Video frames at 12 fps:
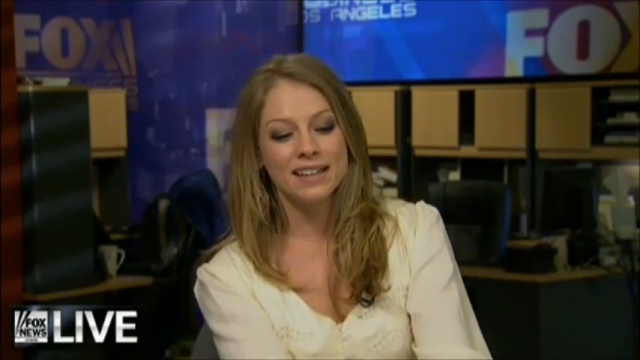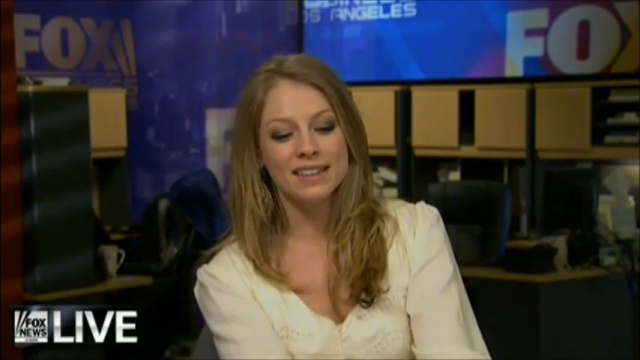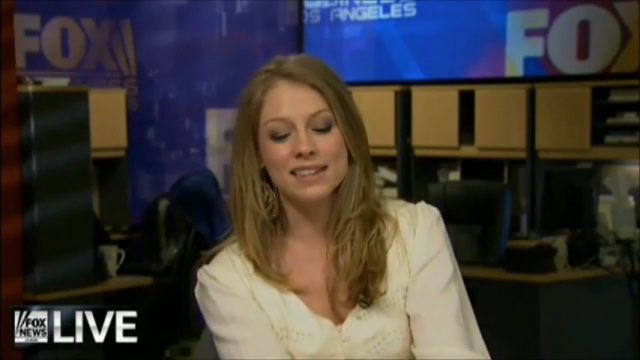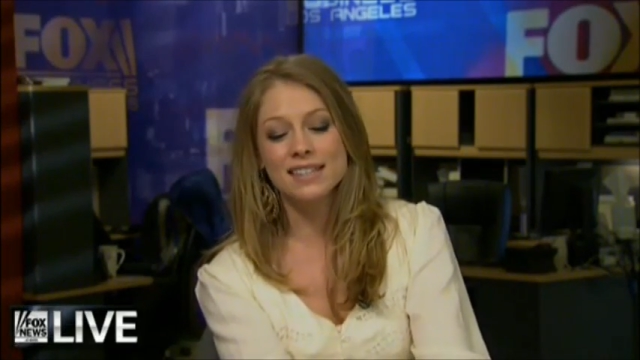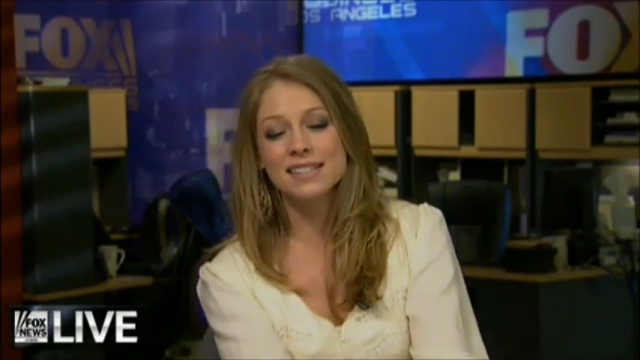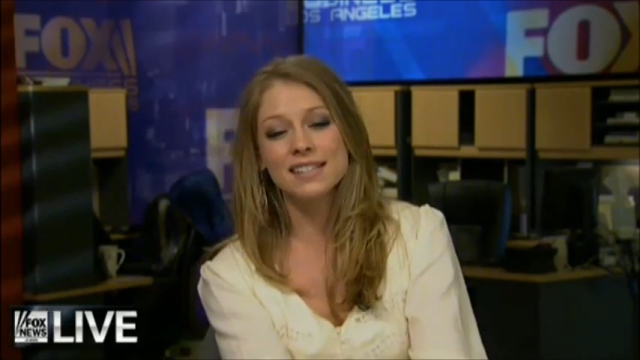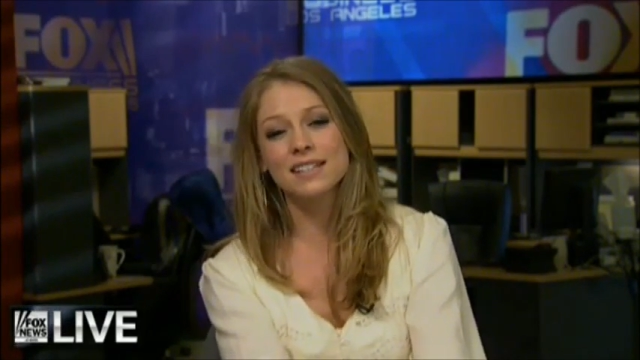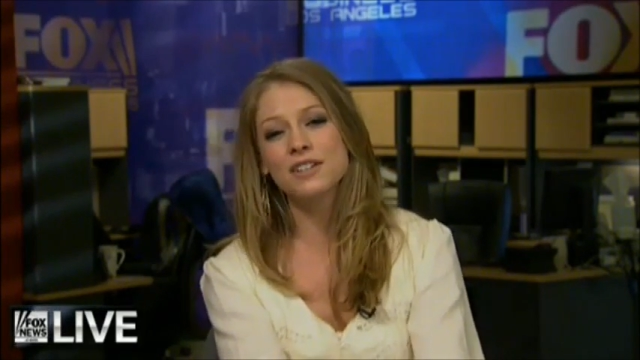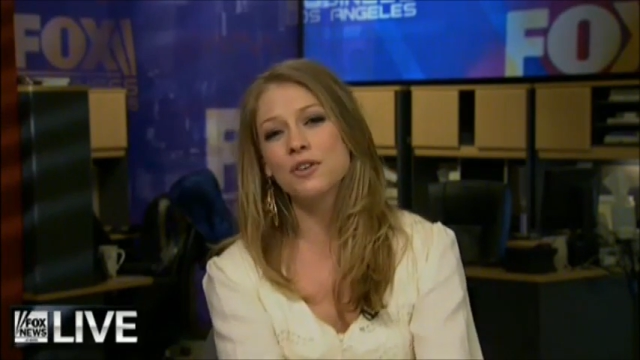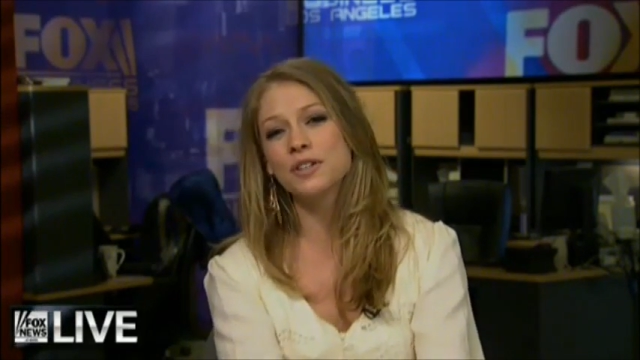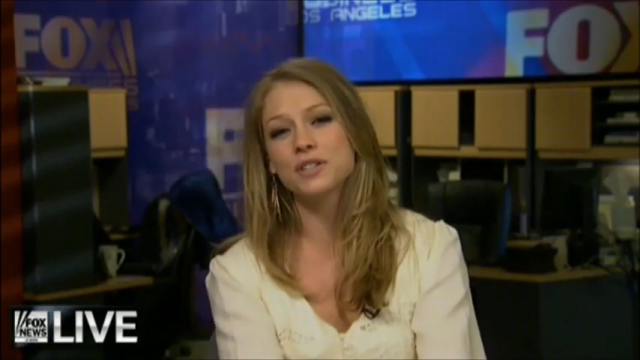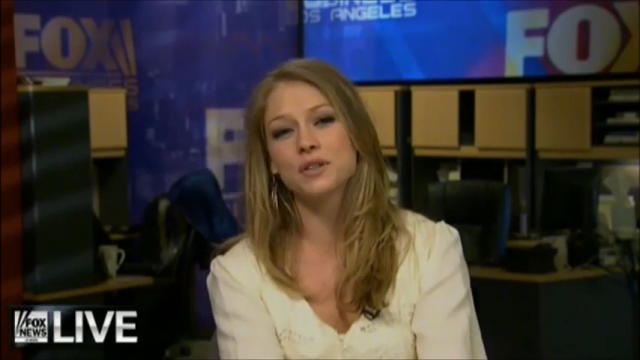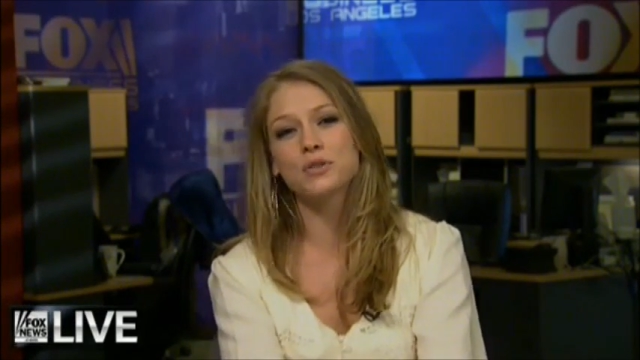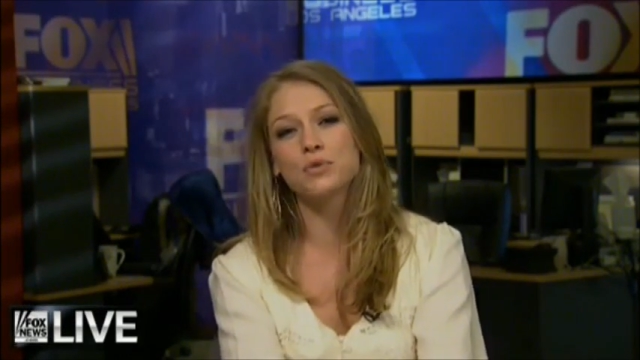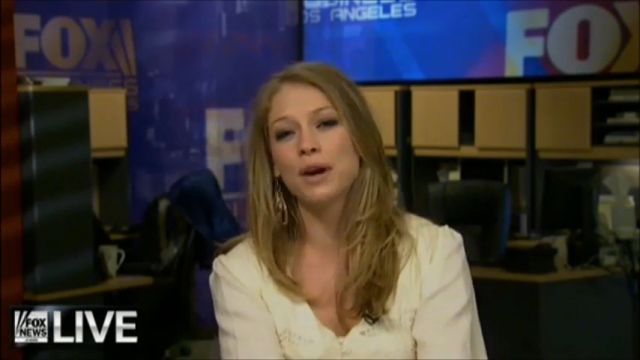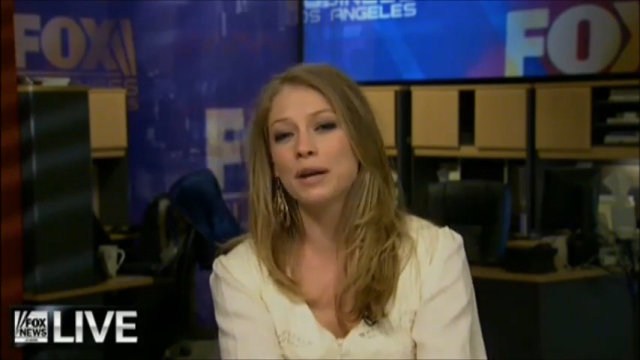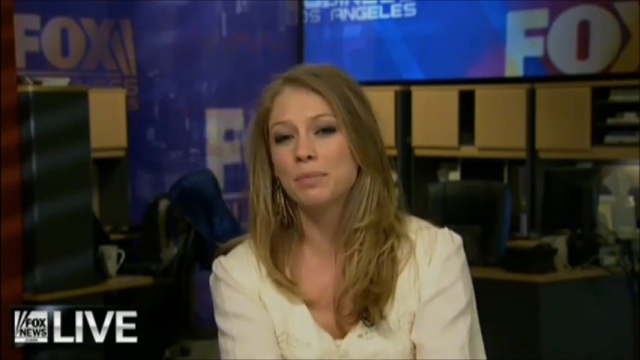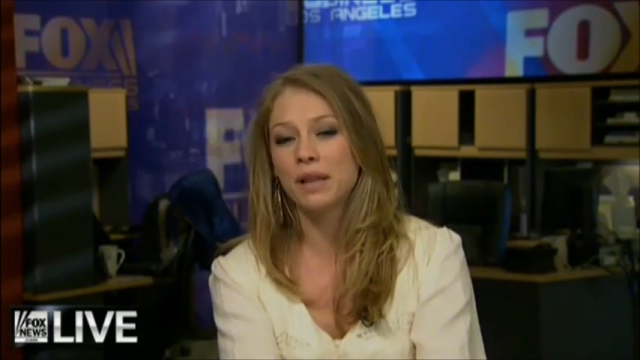this, it's a
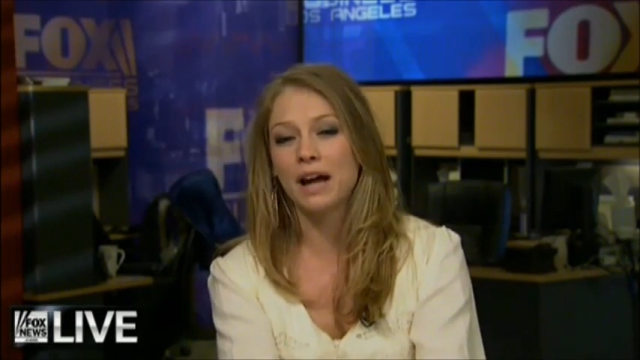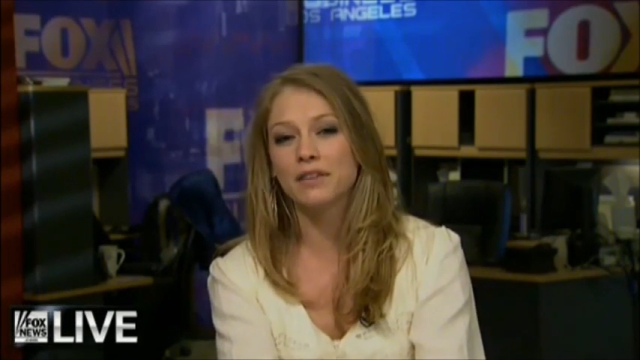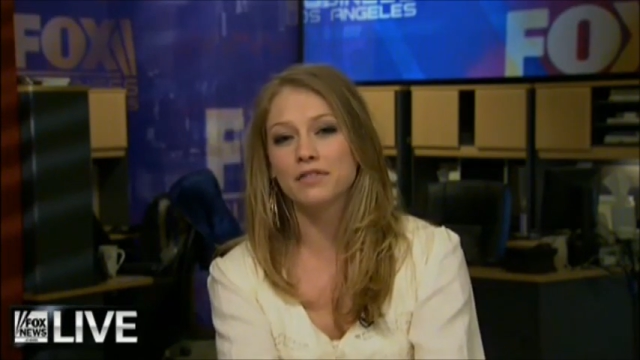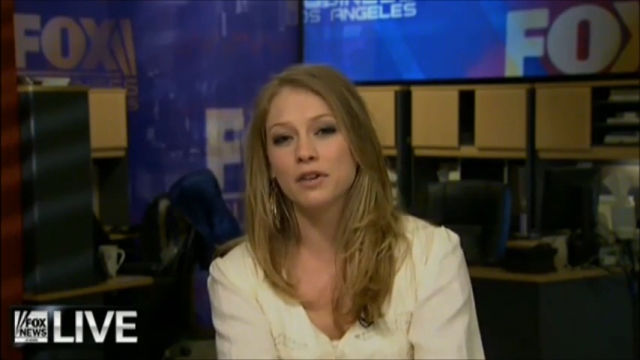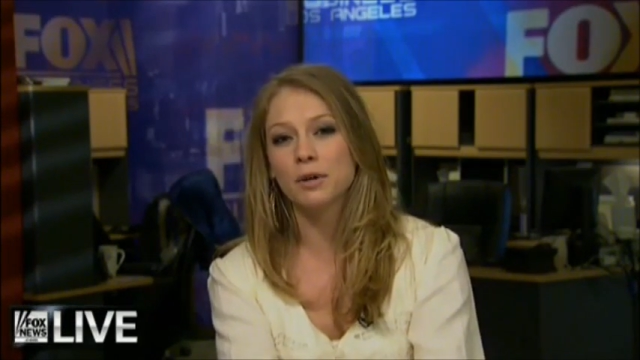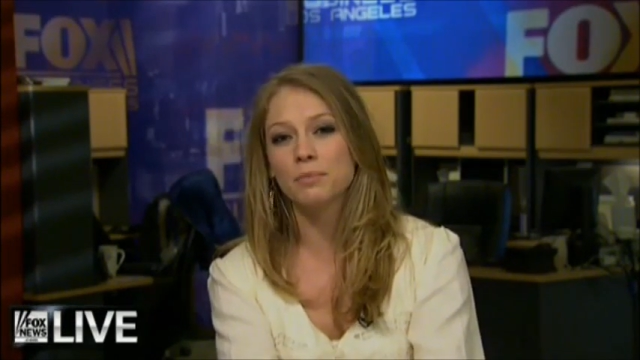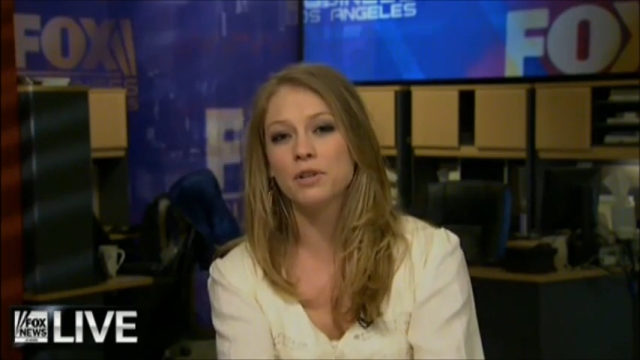great platform,